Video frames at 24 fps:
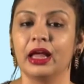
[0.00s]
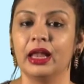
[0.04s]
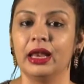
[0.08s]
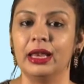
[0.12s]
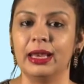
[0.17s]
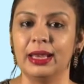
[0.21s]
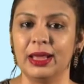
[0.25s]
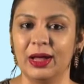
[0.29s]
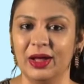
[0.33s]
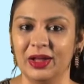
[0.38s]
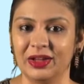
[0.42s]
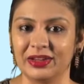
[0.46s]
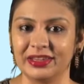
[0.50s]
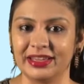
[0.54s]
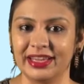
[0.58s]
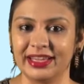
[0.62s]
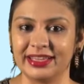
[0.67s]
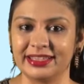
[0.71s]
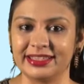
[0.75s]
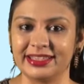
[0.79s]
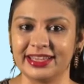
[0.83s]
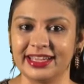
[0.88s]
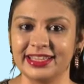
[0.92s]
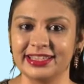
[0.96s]
Long
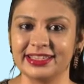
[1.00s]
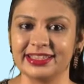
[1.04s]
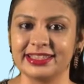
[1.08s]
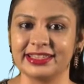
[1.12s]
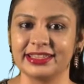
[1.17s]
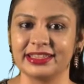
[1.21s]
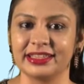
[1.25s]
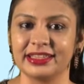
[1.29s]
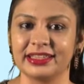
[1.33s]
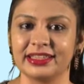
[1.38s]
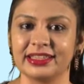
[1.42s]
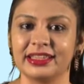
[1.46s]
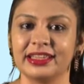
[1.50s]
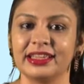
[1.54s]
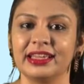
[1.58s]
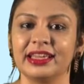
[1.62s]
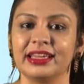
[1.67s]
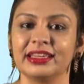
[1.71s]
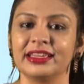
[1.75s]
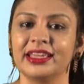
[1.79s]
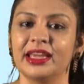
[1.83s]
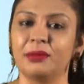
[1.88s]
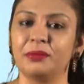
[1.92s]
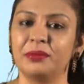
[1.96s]
neckties
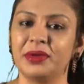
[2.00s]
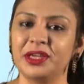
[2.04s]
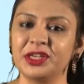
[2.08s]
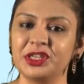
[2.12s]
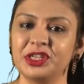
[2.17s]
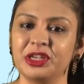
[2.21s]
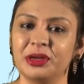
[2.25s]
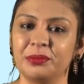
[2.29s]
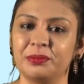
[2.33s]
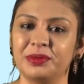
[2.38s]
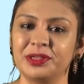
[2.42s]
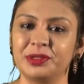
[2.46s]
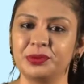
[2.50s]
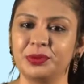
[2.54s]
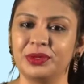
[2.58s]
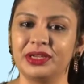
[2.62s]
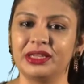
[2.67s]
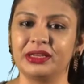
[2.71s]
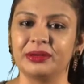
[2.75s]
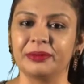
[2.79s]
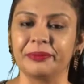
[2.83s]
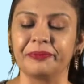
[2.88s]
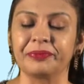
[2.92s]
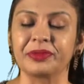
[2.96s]
can measure
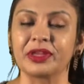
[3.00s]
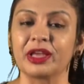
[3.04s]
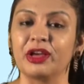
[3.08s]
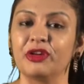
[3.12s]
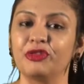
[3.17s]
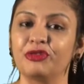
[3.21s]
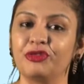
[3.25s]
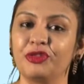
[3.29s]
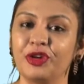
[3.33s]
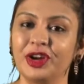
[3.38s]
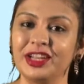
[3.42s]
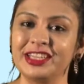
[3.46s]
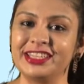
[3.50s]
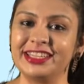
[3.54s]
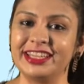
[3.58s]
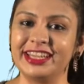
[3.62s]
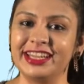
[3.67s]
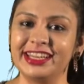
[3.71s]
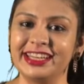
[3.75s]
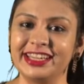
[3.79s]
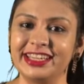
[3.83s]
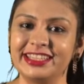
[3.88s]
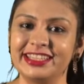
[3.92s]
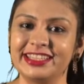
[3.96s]
between
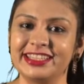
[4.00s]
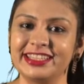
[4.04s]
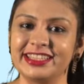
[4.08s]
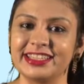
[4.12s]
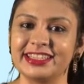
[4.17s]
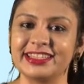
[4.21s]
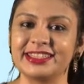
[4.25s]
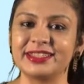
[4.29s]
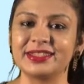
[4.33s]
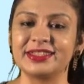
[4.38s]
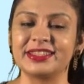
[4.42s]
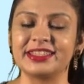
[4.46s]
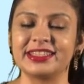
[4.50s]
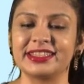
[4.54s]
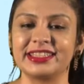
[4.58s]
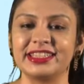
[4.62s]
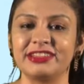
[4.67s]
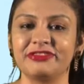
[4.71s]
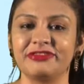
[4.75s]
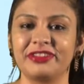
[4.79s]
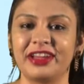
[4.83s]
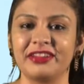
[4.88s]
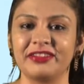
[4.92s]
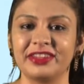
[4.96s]
48 inches to
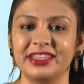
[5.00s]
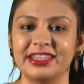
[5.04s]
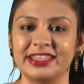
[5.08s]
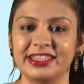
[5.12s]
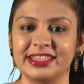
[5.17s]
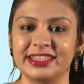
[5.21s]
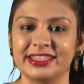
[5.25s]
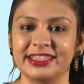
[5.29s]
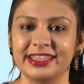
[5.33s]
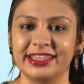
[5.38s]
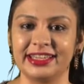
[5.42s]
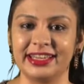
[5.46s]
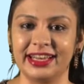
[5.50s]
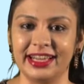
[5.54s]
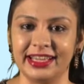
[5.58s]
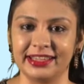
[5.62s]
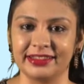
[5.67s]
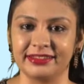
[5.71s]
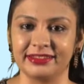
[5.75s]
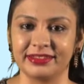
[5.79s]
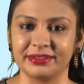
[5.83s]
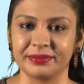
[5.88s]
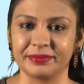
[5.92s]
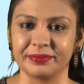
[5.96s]
65 inches in
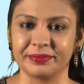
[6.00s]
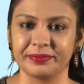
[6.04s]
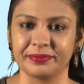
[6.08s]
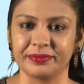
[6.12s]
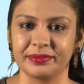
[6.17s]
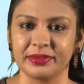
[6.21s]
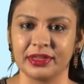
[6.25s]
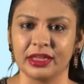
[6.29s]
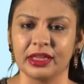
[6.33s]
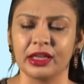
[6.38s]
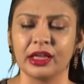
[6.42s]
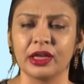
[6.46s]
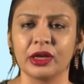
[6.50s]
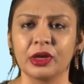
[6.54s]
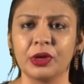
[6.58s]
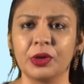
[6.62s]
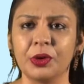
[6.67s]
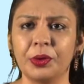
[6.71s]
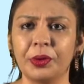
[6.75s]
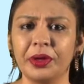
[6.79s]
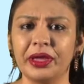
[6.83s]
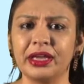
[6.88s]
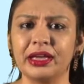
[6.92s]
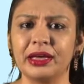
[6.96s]
length,
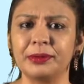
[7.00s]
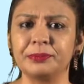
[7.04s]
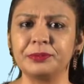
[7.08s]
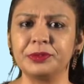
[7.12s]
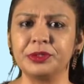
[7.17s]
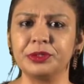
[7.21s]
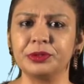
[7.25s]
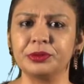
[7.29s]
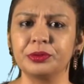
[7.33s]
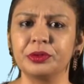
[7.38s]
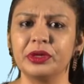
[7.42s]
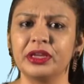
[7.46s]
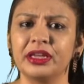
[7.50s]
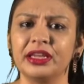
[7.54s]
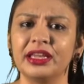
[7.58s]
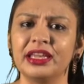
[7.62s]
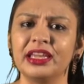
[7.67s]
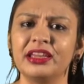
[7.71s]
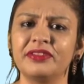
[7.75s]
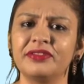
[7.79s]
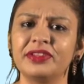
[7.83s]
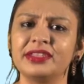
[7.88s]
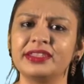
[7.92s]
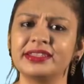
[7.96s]
going up to
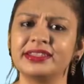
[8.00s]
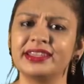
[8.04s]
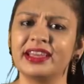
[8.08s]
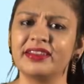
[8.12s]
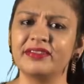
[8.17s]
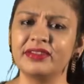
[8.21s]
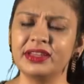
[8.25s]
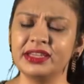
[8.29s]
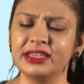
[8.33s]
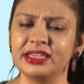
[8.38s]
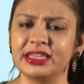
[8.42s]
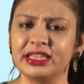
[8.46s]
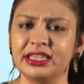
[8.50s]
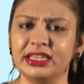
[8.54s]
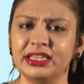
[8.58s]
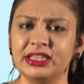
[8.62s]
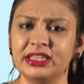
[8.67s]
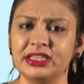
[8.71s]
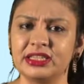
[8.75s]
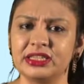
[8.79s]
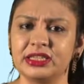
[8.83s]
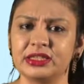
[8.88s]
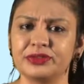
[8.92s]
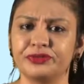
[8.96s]
even 70
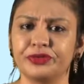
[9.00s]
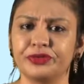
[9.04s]
inches